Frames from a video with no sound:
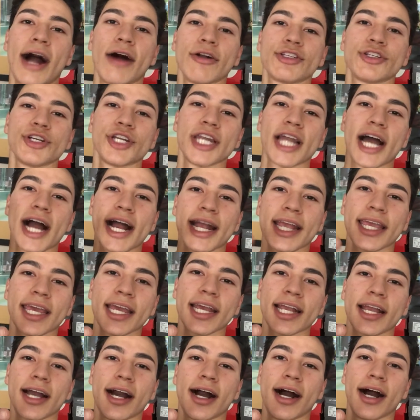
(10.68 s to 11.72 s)
how to not
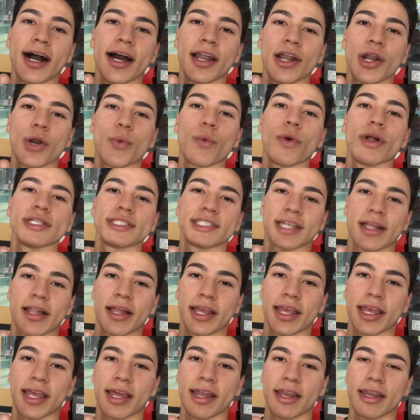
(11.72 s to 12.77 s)
get caught when
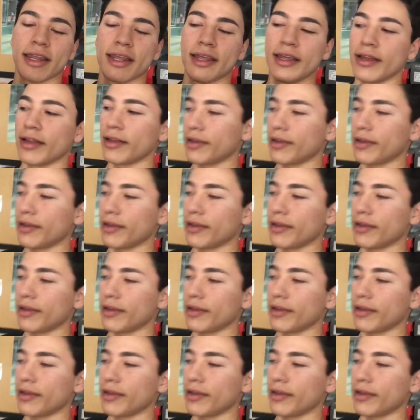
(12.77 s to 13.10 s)
selling candy.